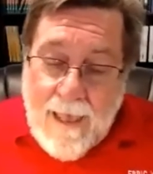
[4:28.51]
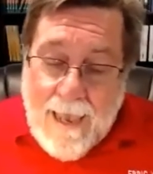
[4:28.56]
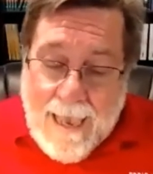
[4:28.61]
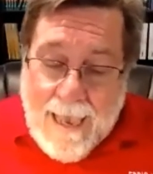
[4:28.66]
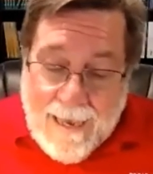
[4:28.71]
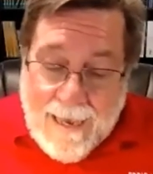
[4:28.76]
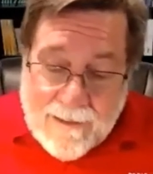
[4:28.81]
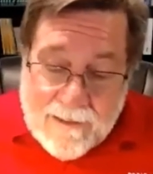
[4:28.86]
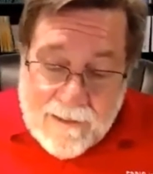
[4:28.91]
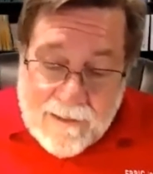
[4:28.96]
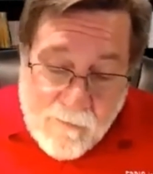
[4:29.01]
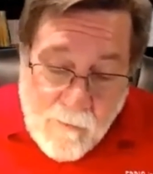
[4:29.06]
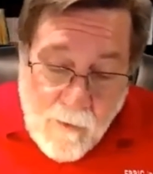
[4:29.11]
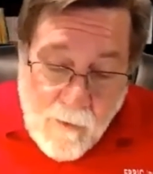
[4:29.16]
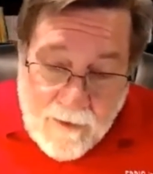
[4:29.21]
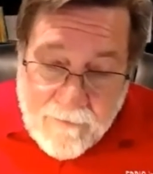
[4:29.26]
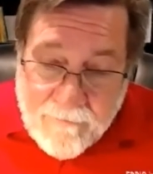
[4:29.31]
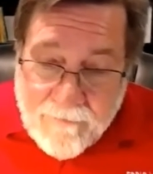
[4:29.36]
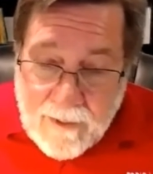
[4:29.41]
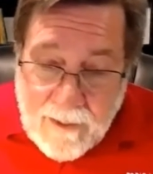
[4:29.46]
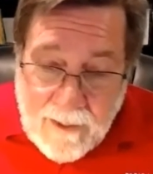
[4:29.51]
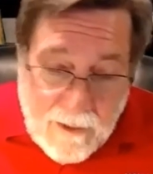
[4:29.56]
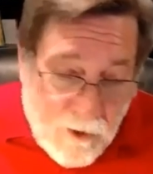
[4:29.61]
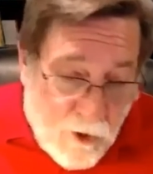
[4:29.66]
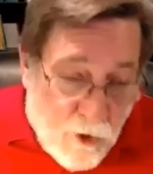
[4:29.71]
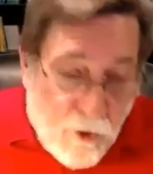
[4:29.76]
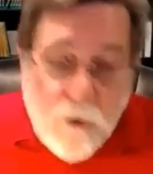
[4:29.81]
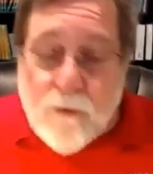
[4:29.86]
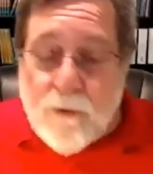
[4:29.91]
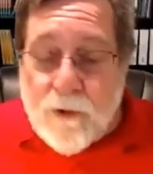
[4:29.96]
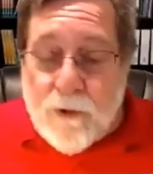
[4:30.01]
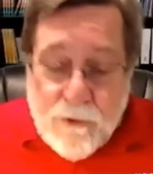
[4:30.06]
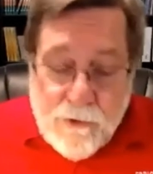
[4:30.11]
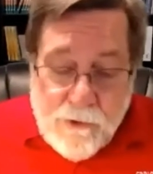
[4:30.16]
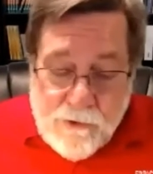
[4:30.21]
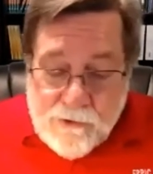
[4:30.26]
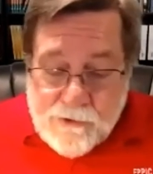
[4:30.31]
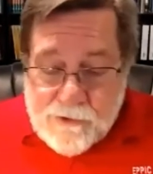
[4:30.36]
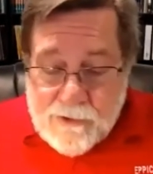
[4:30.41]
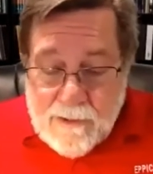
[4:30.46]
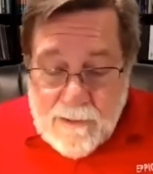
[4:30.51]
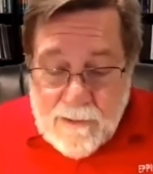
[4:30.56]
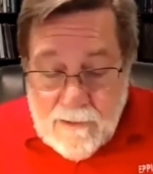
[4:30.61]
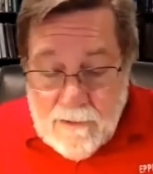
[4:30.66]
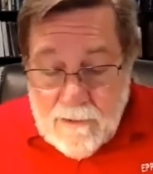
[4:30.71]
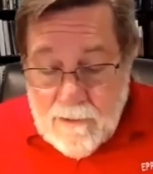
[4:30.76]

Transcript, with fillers: And is one of the gurus